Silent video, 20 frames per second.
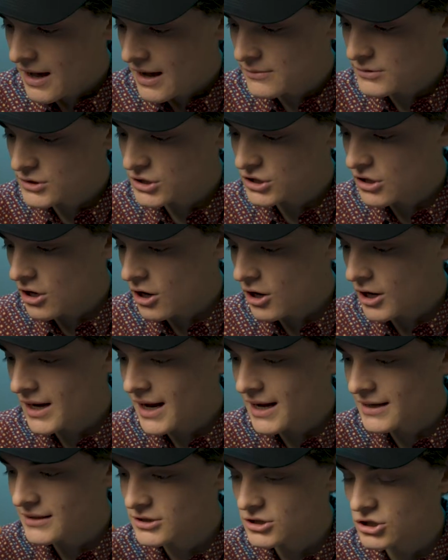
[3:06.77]
I'm
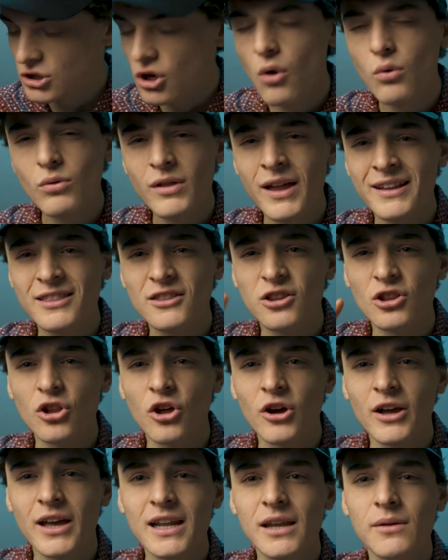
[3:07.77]
sorry, I don't like the
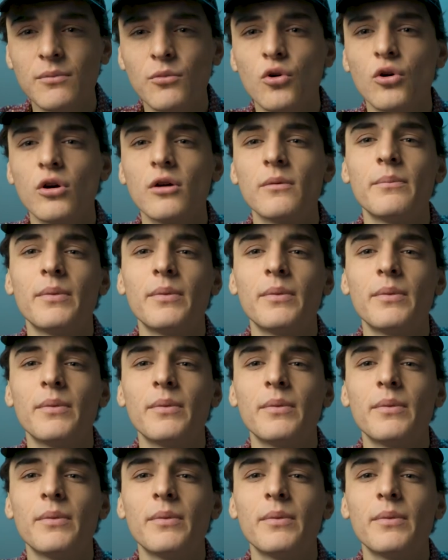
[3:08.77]
look anymore,